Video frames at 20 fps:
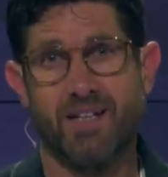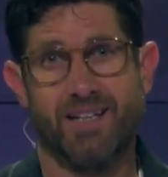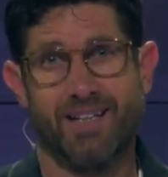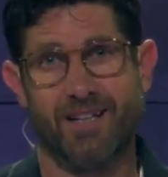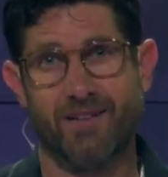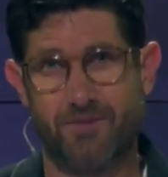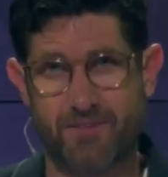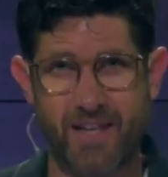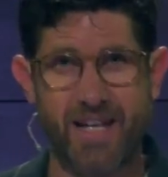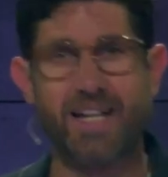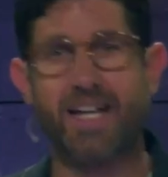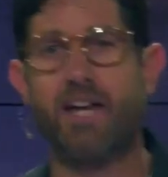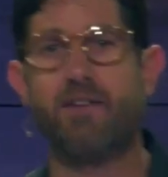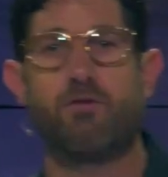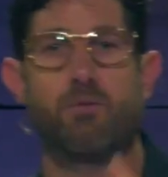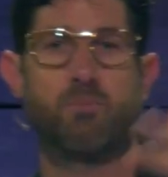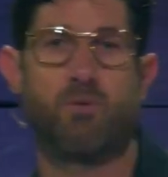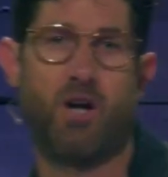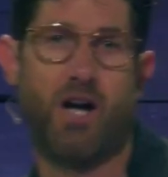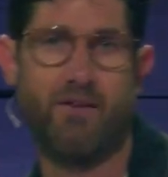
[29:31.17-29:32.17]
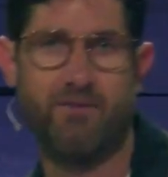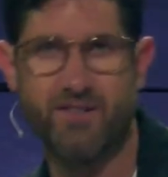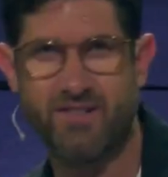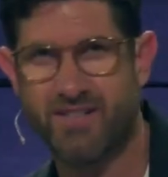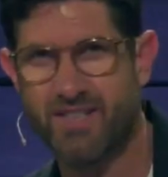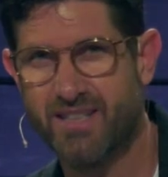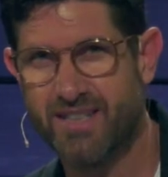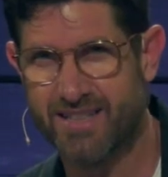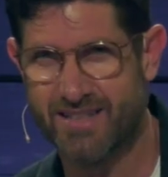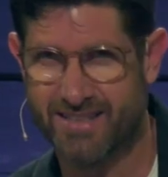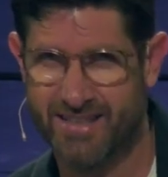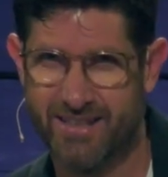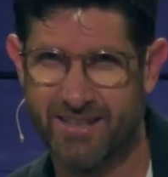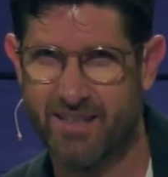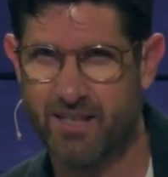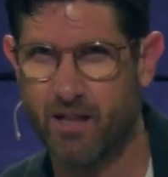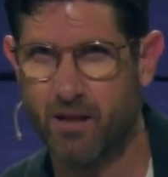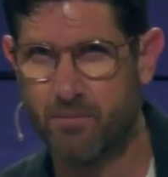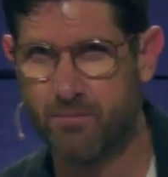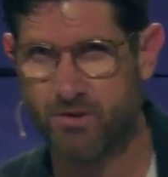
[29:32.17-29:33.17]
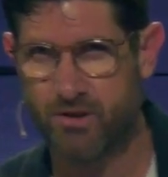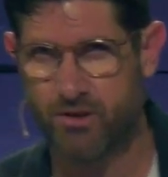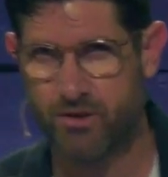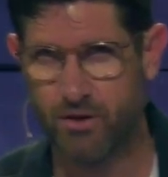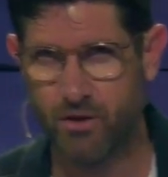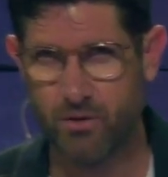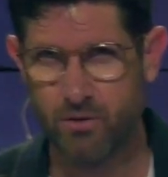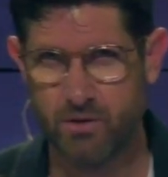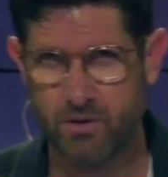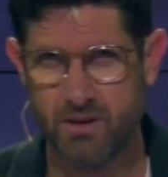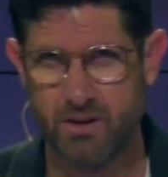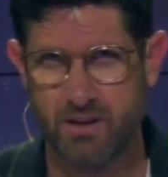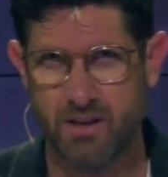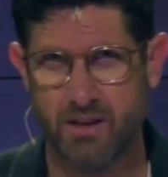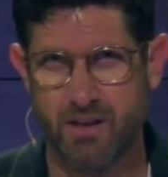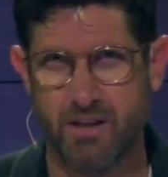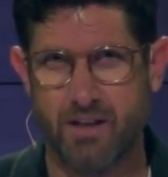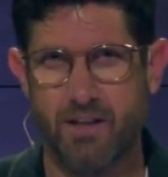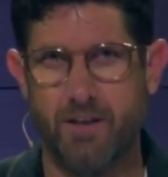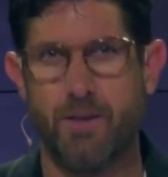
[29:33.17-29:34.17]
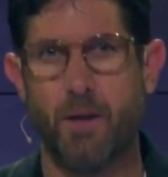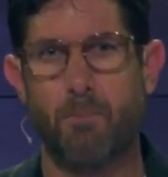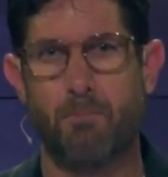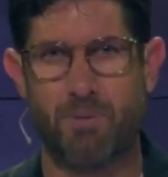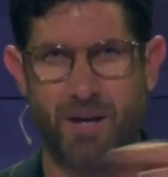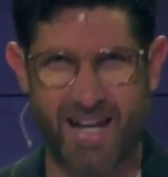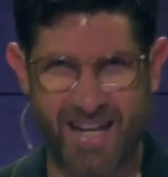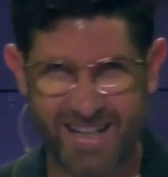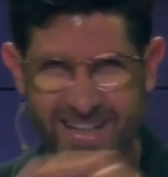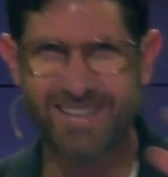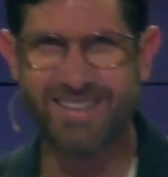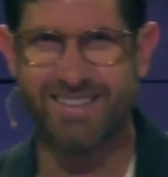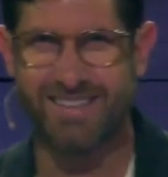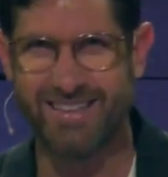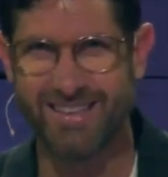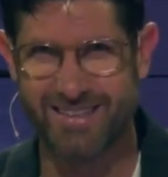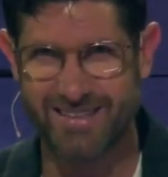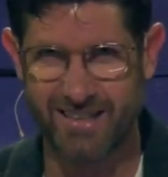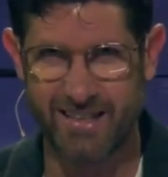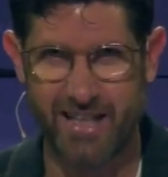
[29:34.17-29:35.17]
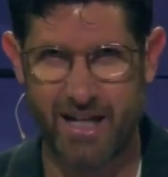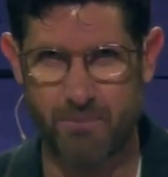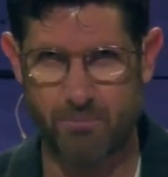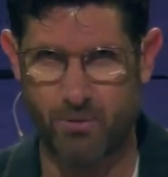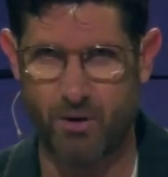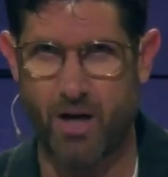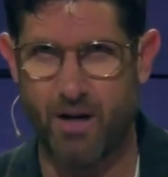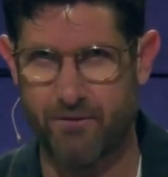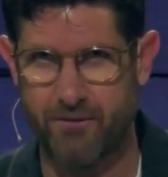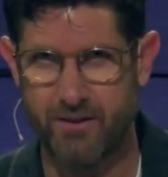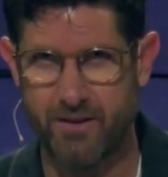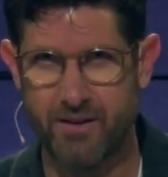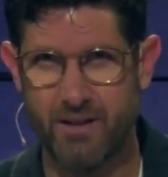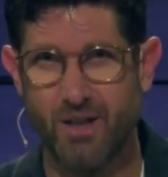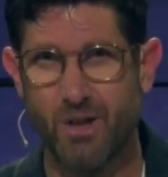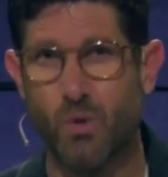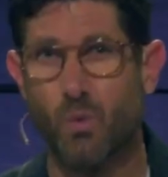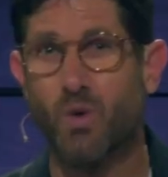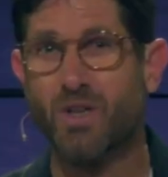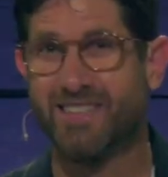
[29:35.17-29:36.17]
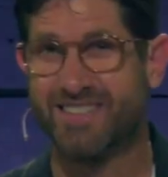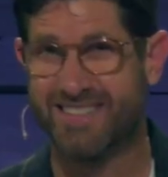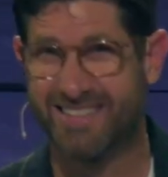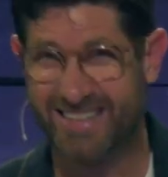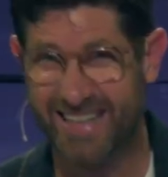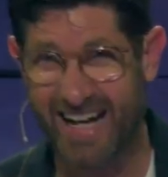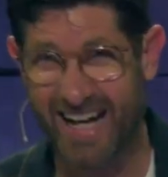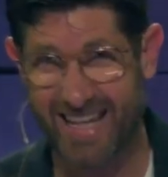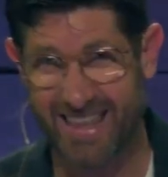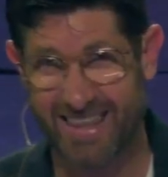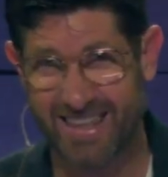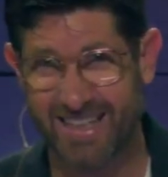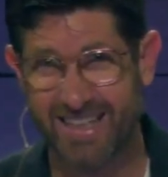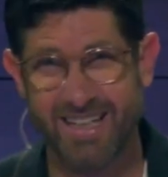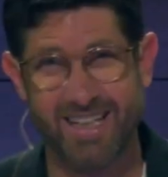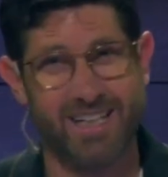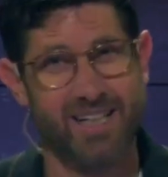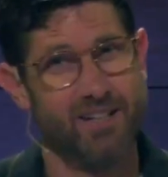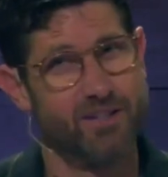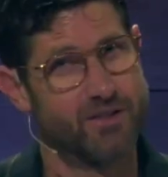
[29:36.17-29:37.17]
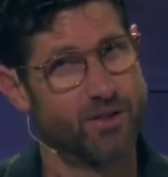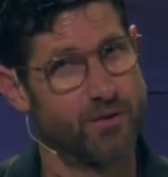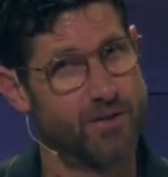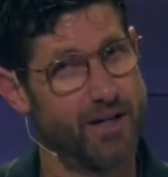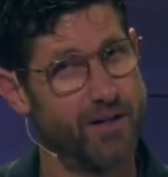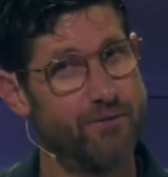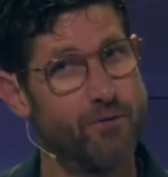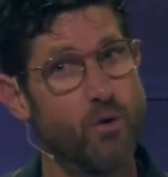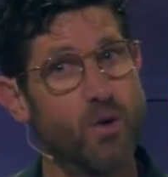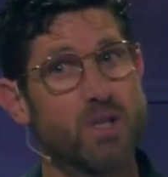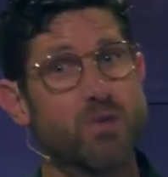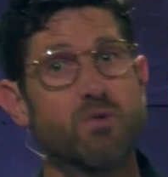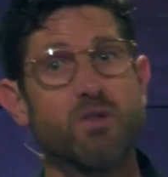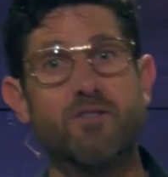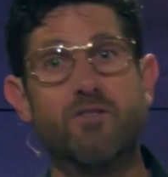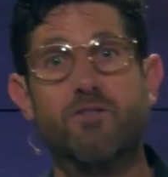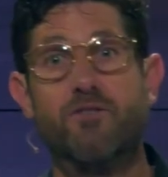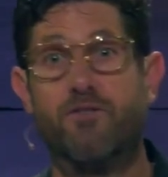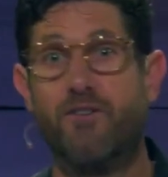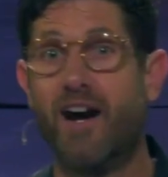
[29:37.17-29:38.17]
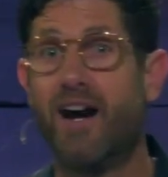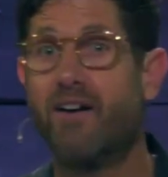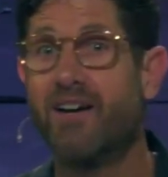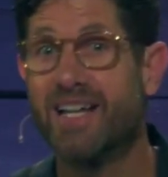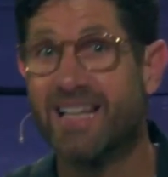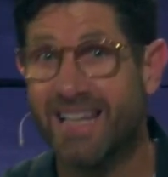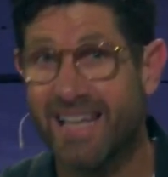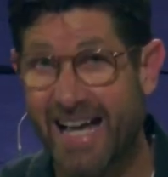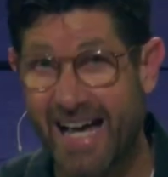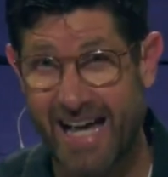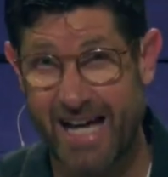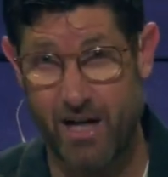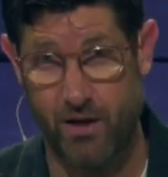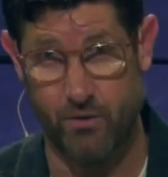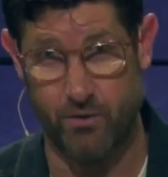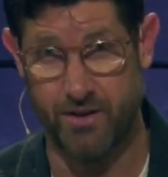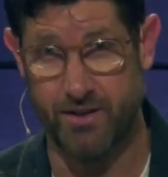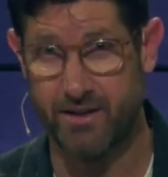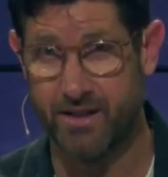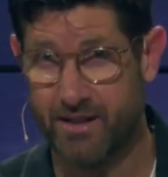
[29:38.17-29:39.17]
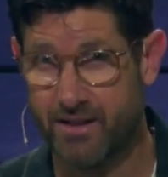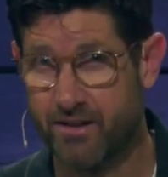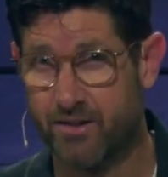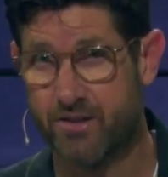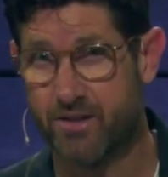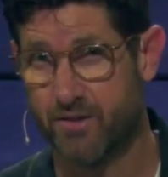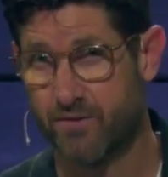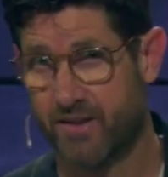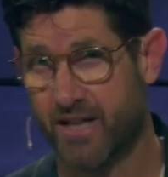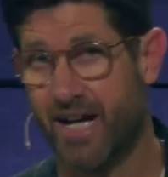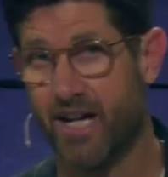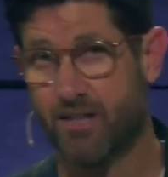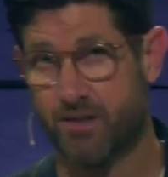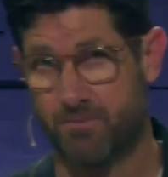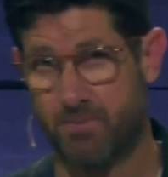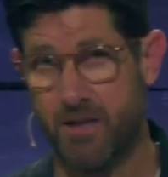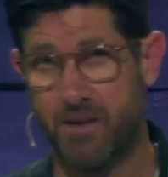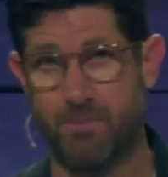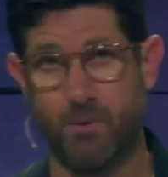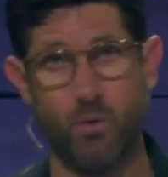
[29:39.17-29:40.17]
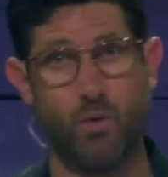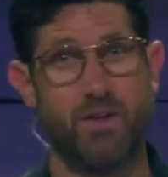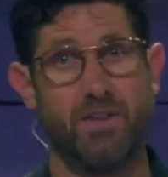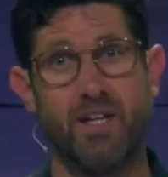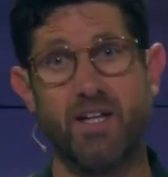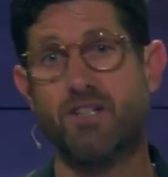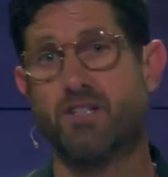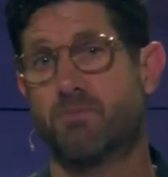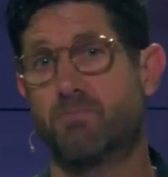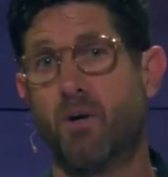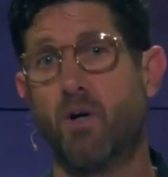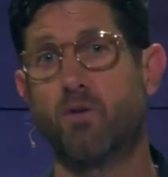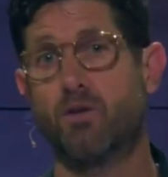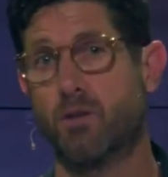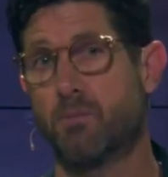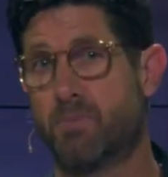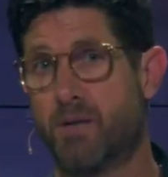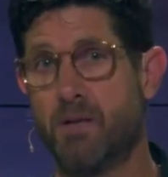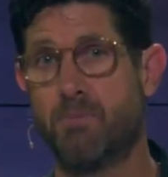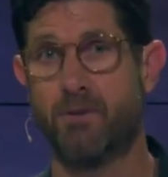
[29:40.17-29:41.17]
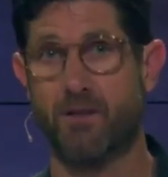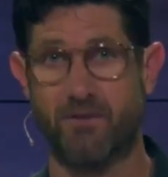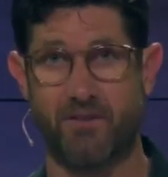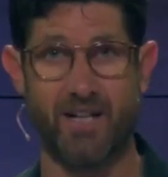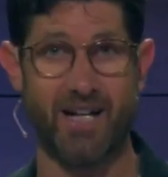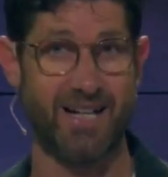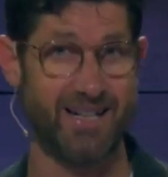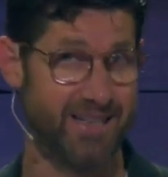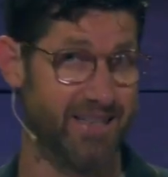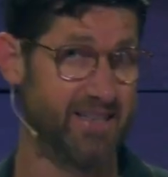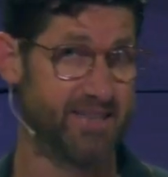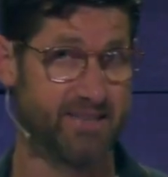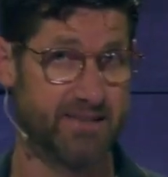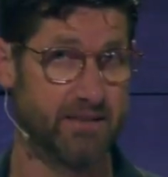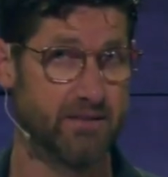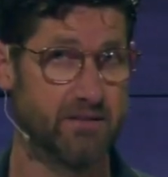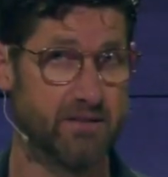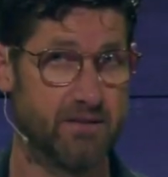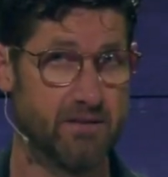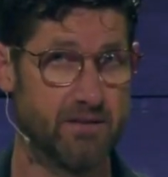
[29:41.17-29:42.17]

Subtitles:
if they gave a prophecy that didn't come true, the penalty to that prophet was death. So their voice was very loud in the ears of God's people. When they spoke, the people of God listened.